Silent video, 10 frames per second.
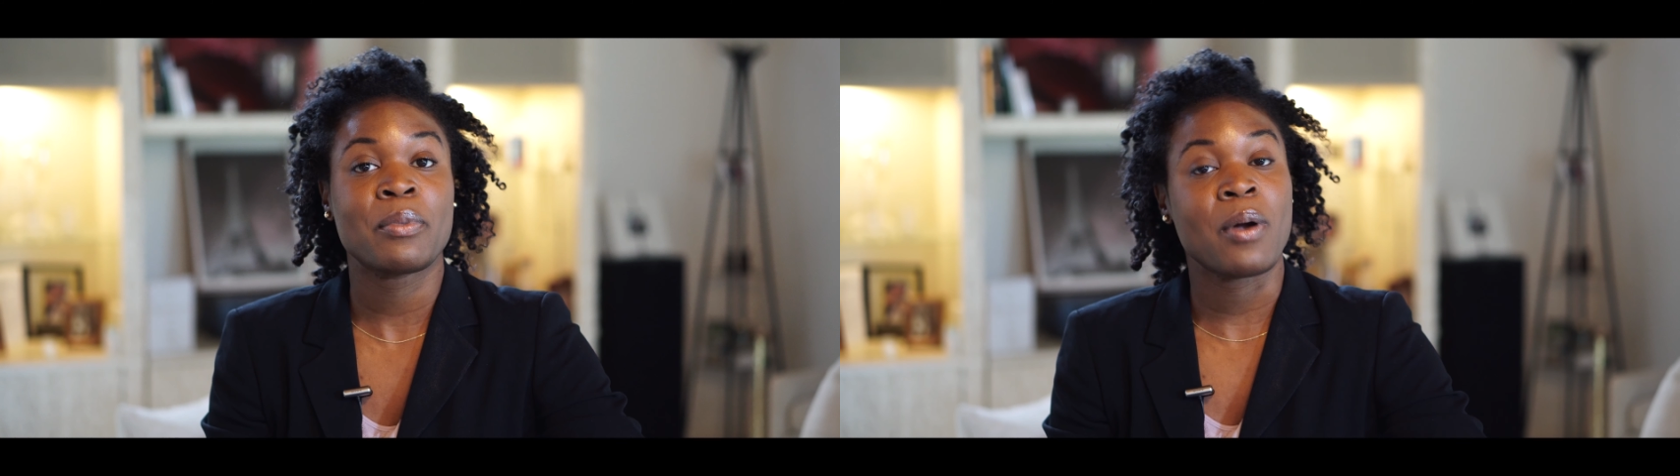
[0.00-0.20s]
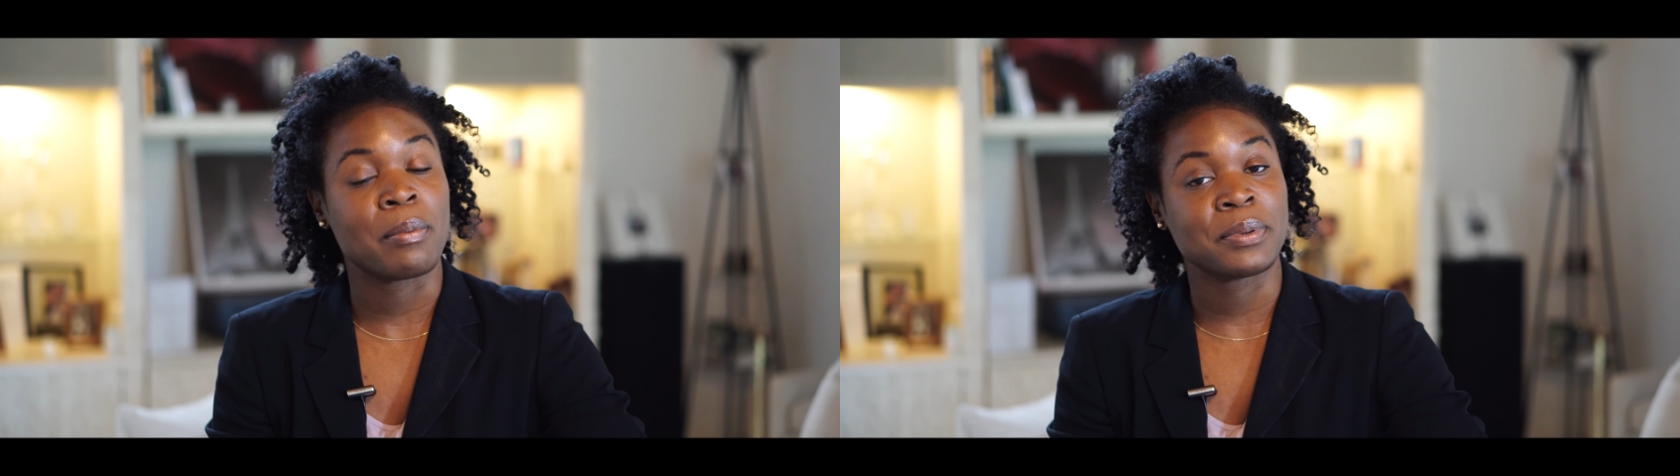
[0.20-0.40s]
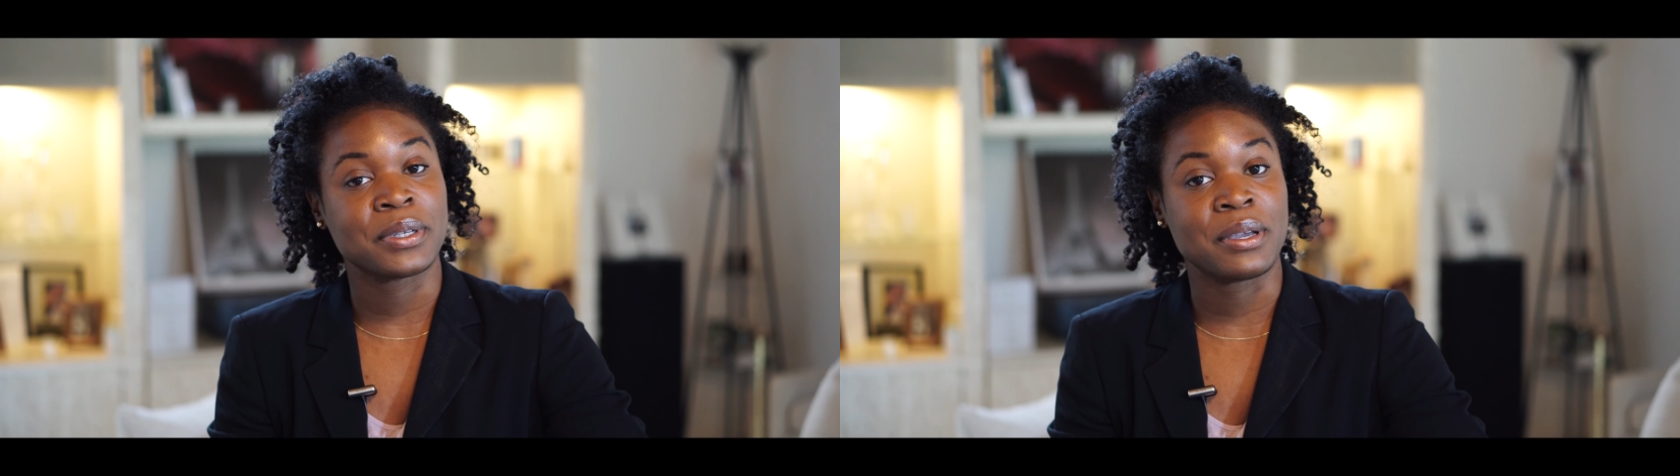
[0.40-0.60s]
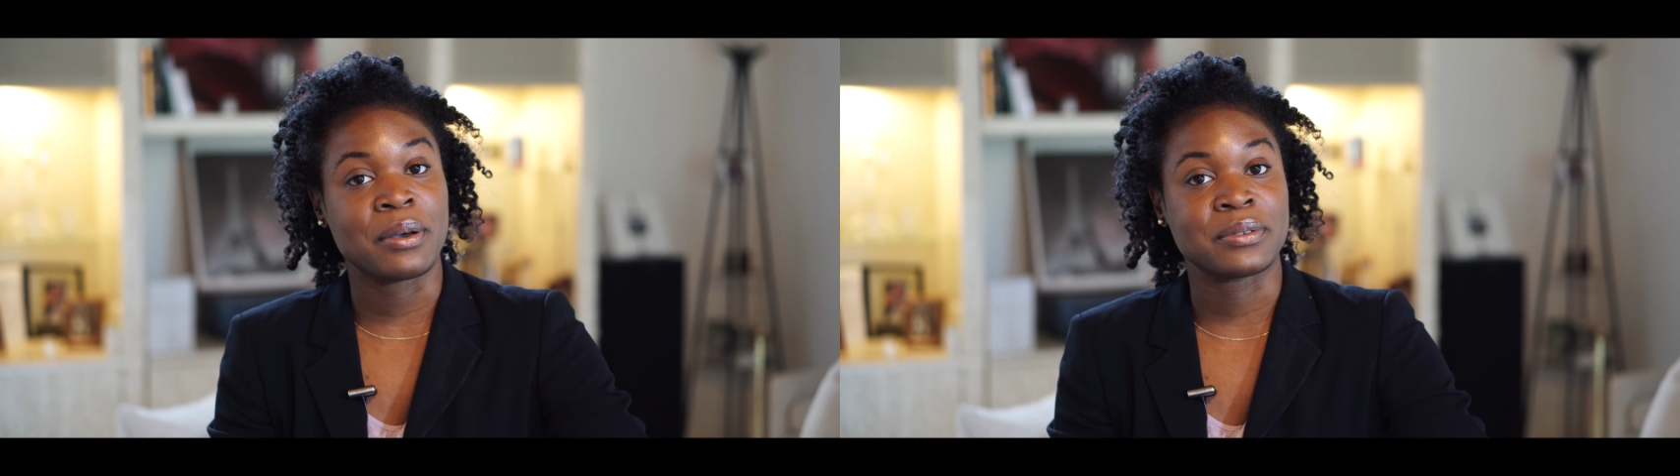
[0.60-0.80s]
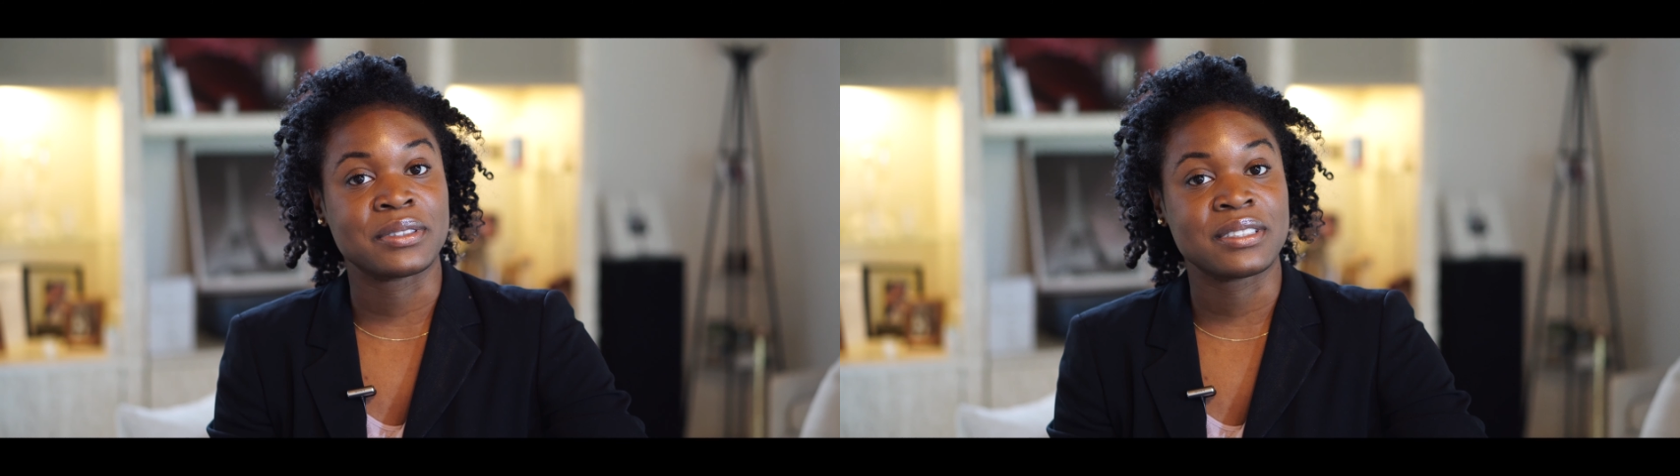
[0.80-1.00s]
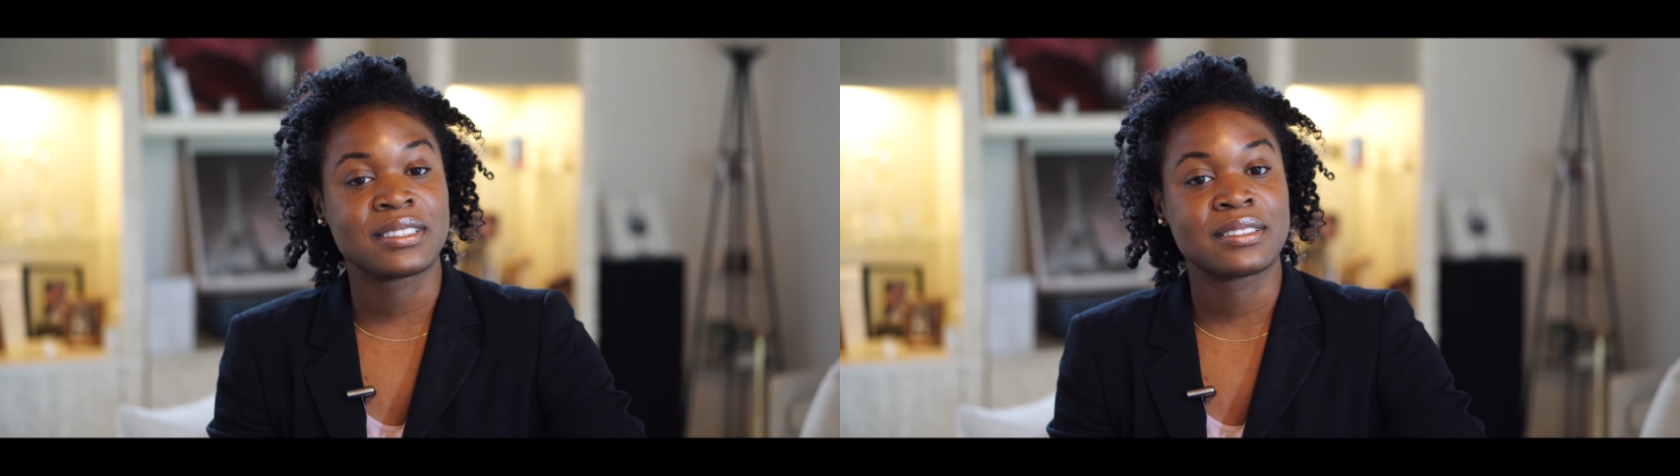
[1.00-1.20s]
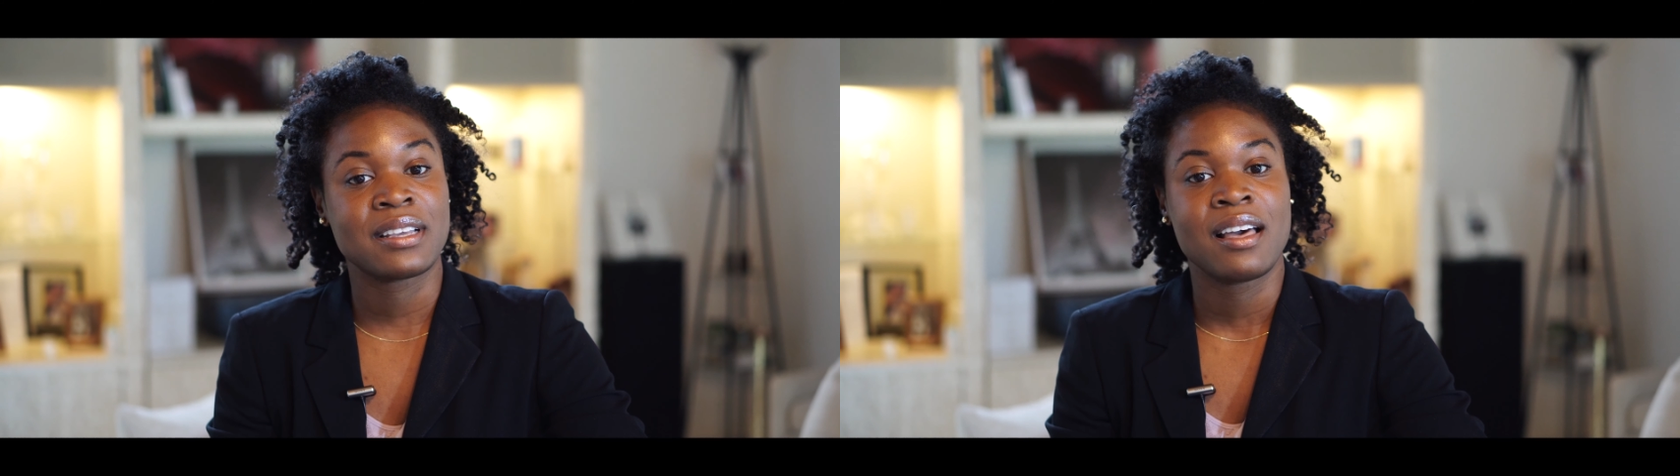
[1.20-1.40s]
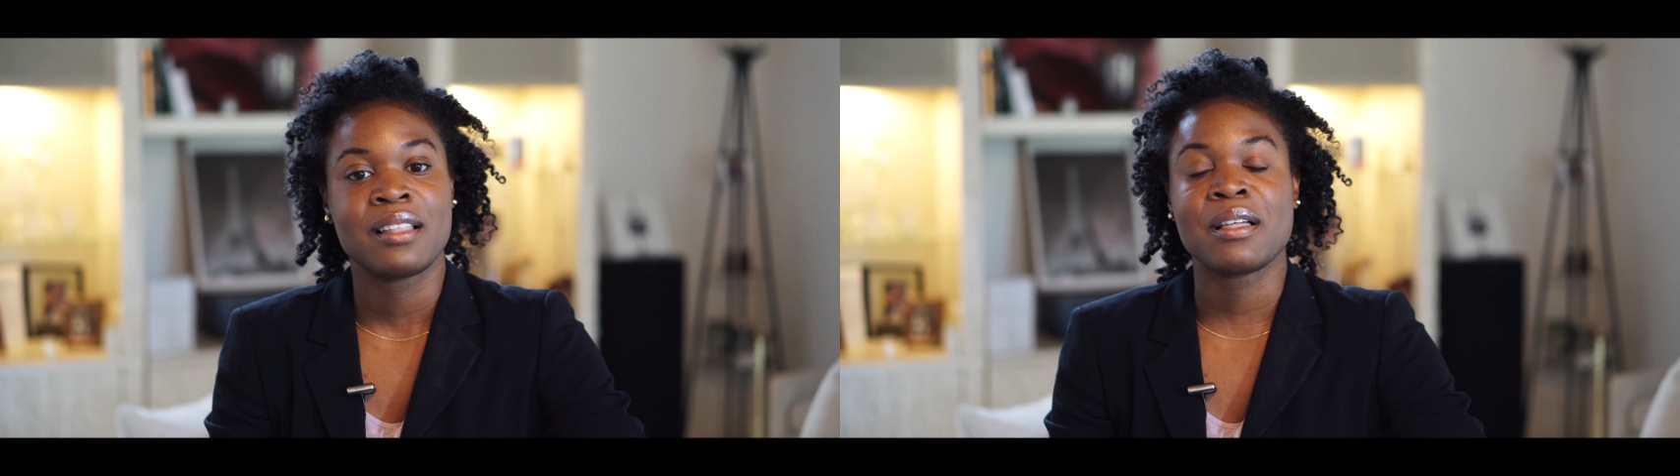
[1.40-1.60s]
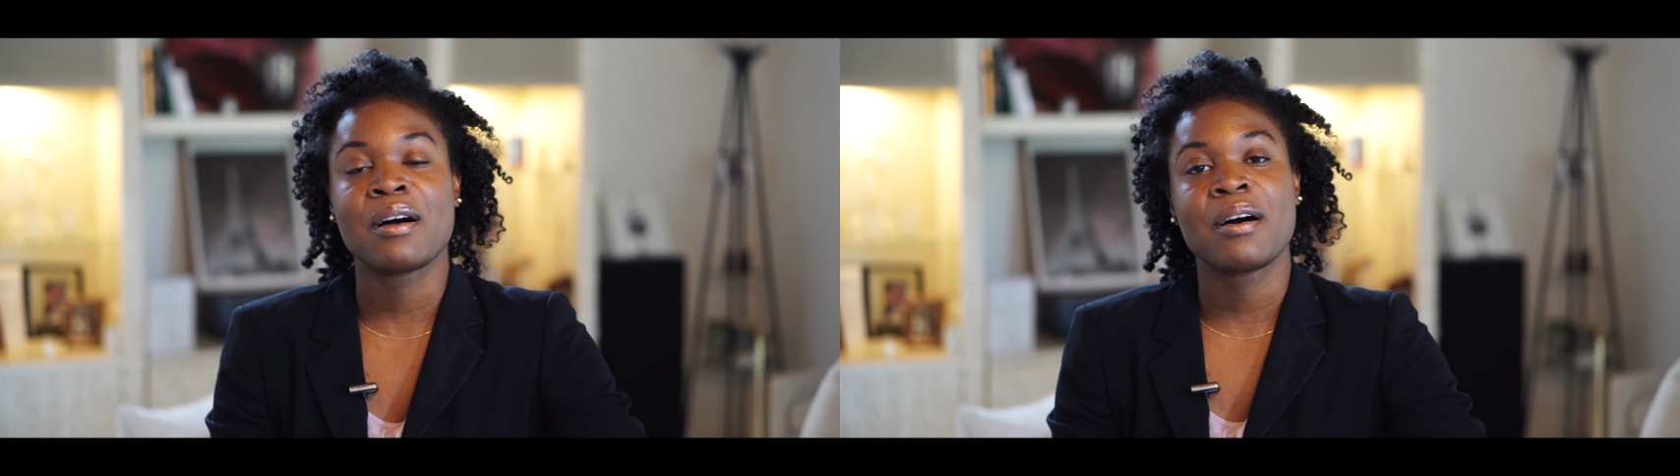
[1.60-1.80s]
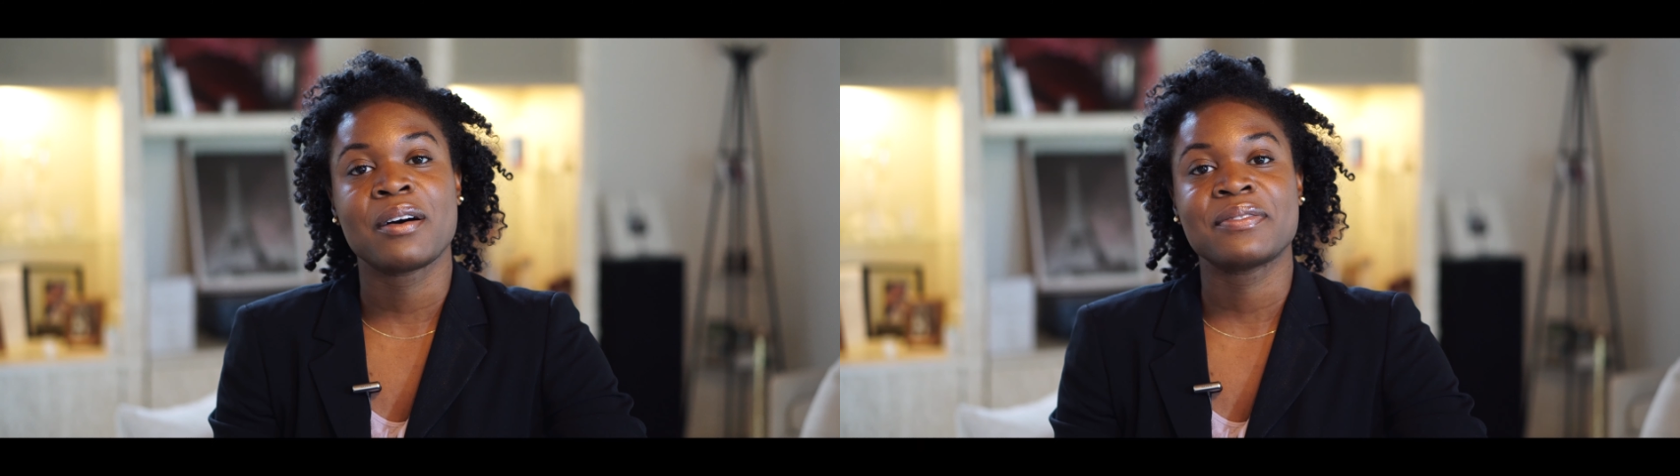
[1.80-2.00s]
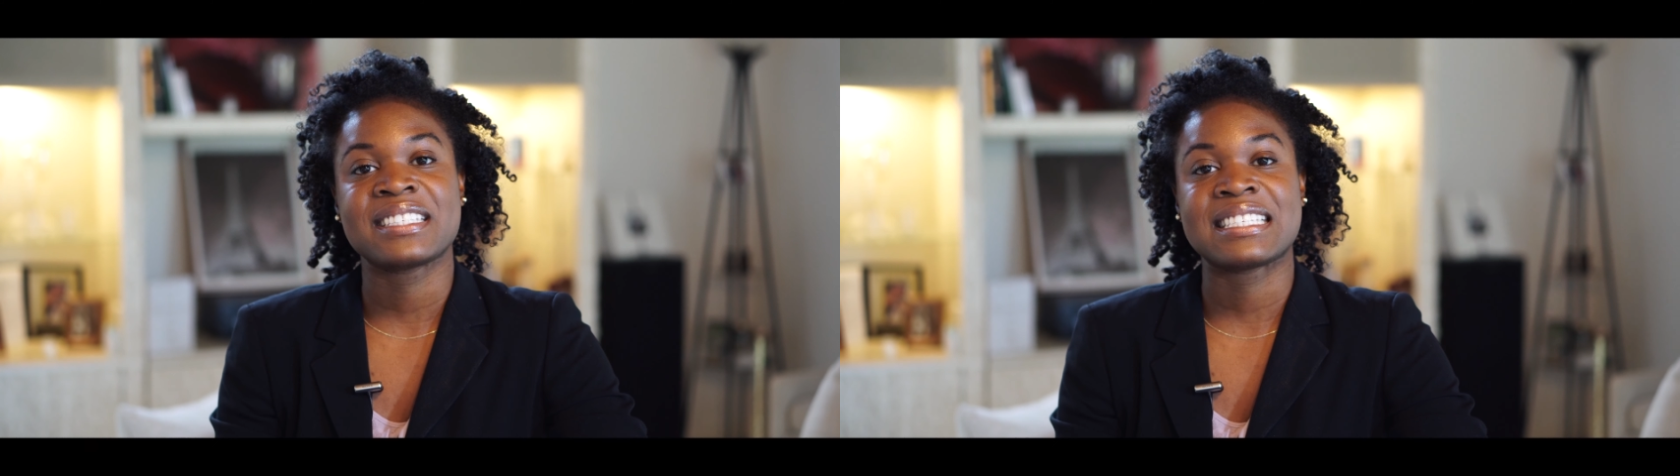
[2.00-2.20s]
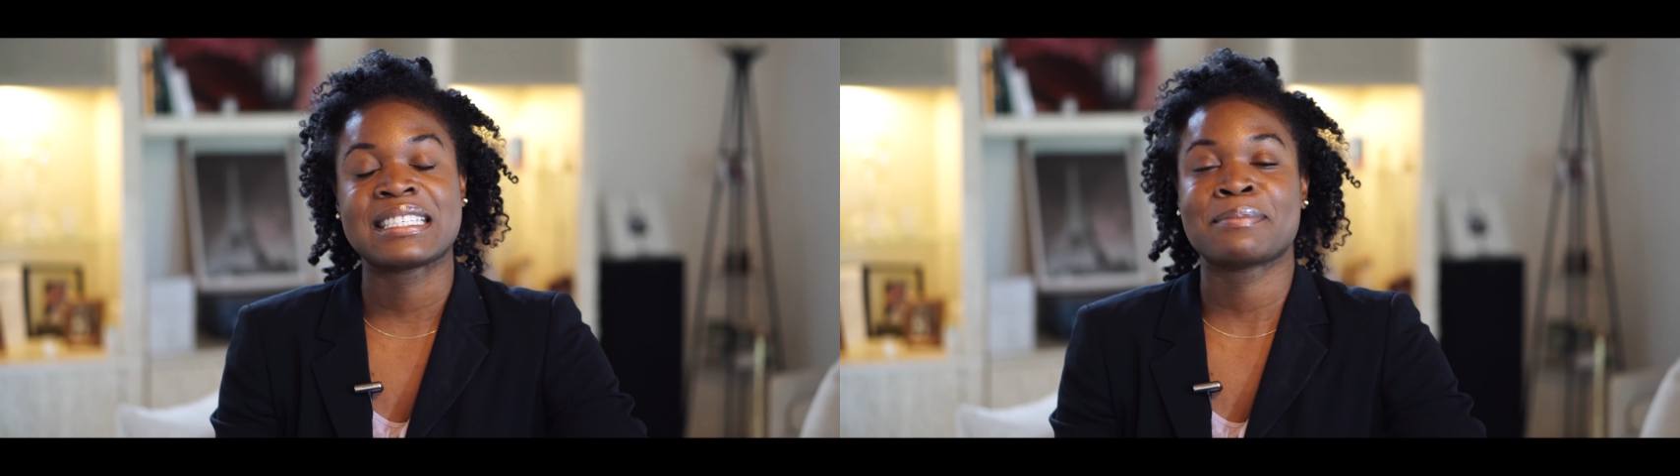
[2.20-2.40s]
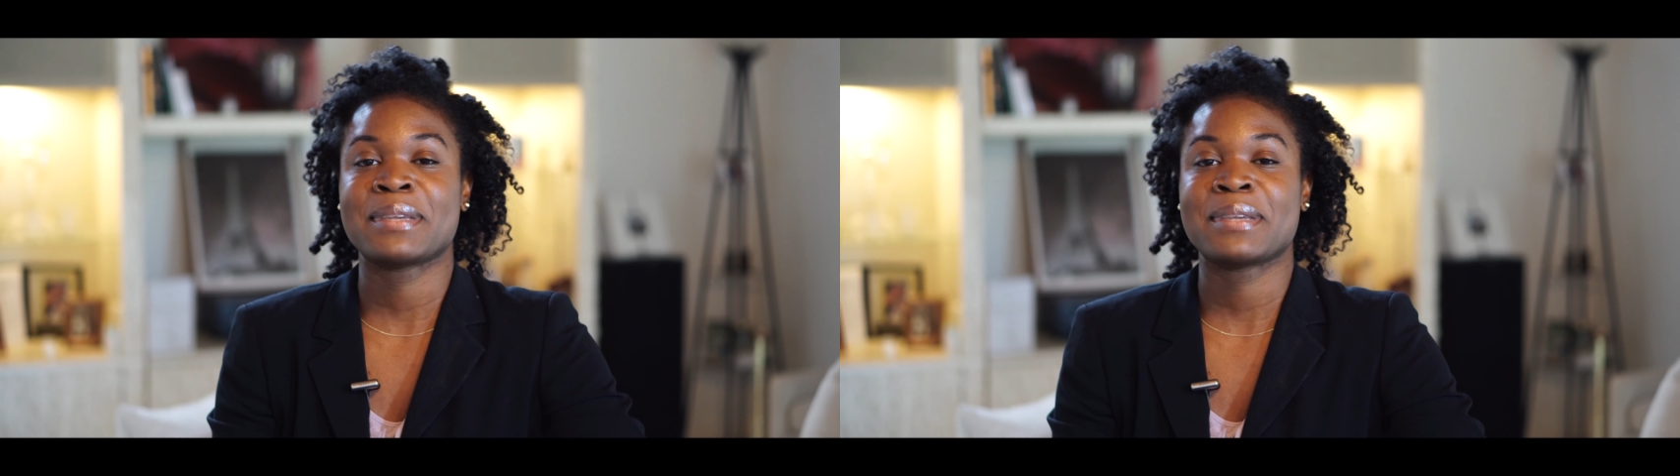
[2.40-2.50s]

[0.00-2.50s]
property owners, law offices,